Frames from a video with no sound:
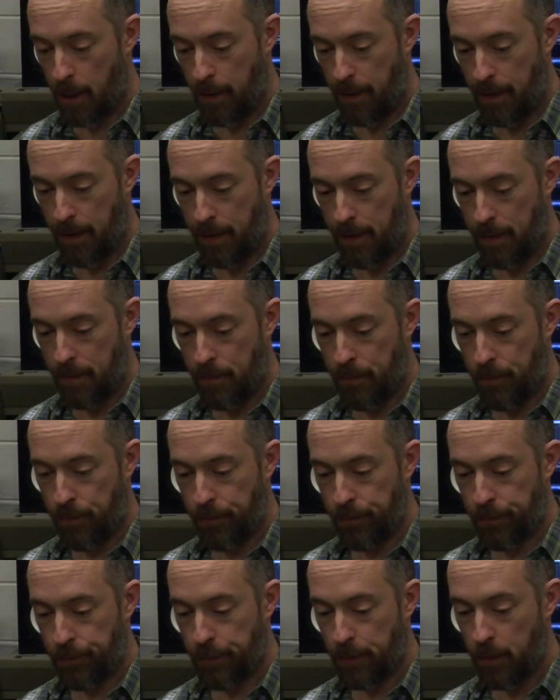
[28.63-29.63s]

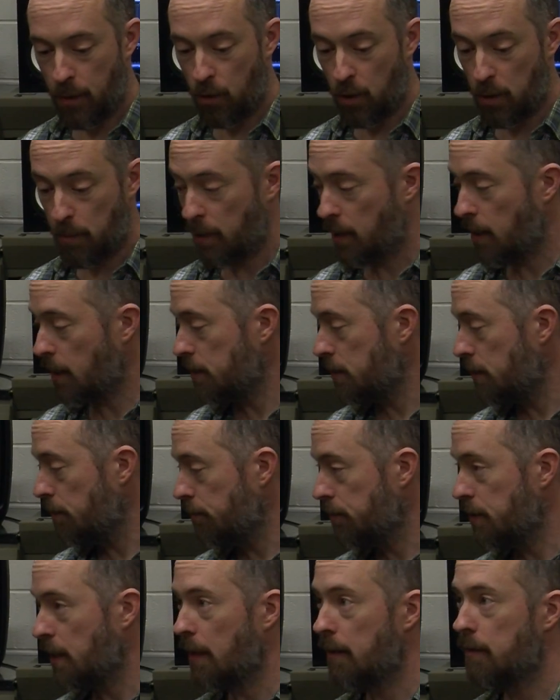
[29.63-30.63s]
You've got the
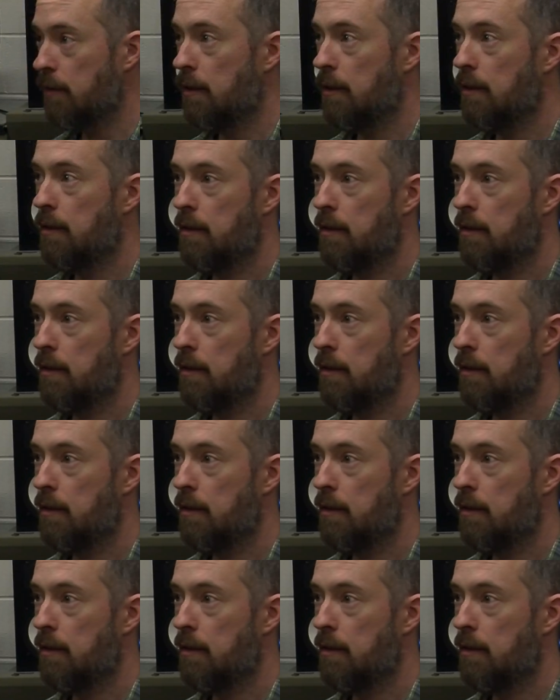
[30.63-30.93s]
percussive sound,